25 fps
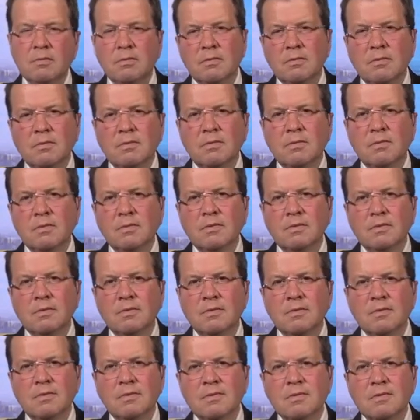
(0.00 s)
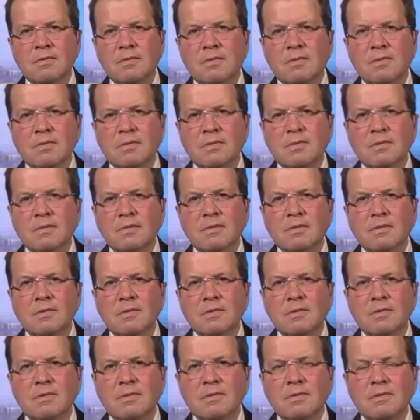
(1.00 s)

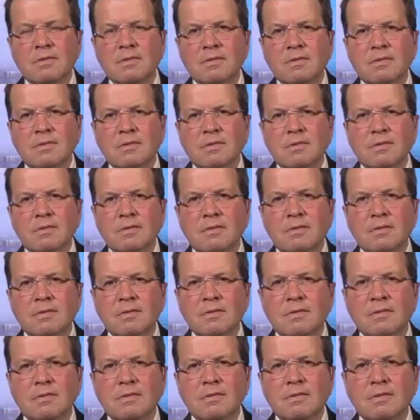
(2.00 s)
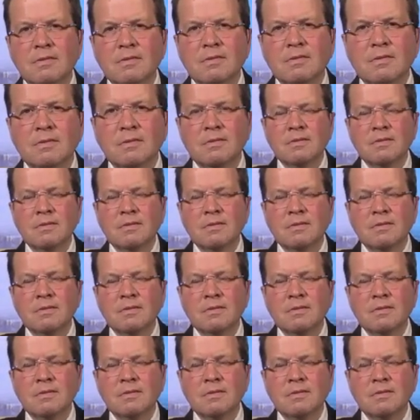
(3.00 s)
[no speech]